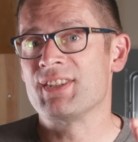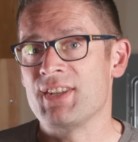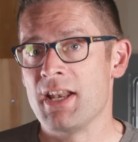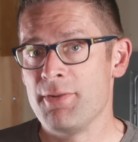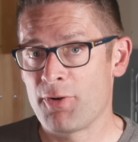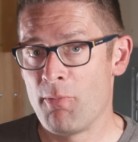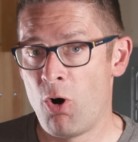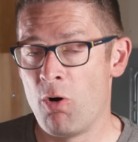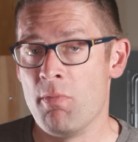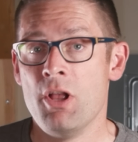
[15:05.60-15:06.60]
study from
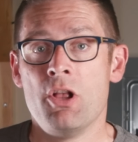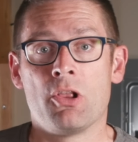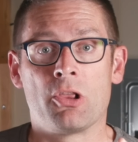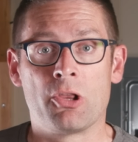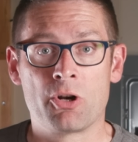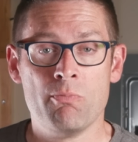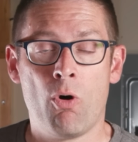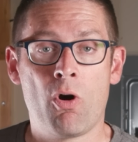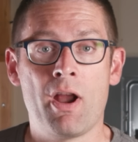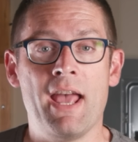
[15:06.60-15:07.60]
home. Learn
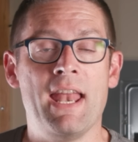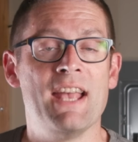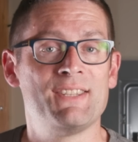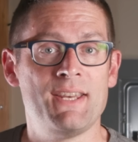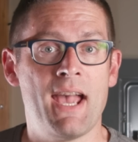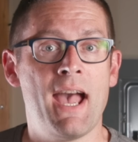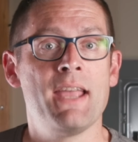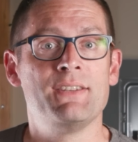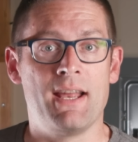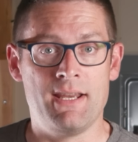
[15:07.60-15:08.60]
more at S D
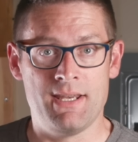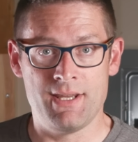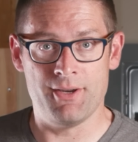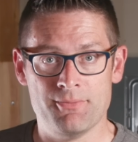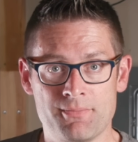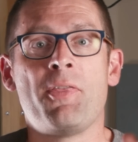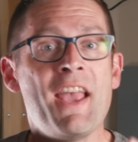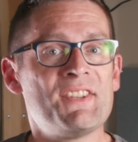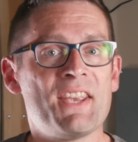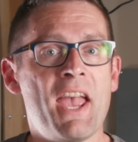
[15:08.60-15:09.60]
I dot E D U.
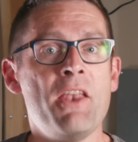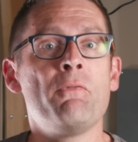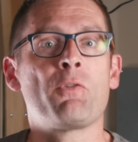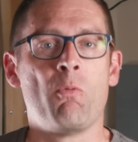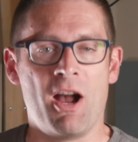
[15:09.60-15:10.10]
Thanks again for